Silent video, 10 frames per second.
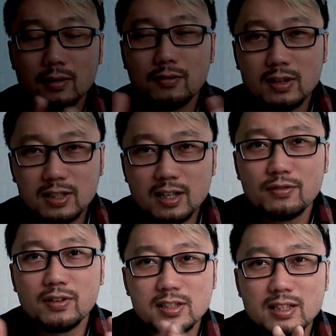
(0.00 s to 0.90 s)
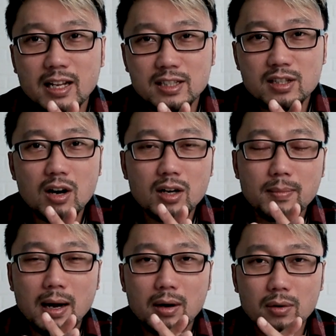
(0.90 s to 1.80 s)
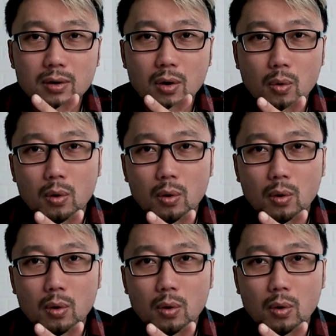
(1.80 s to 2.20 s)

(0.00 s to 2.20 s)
First thing first, let's talk about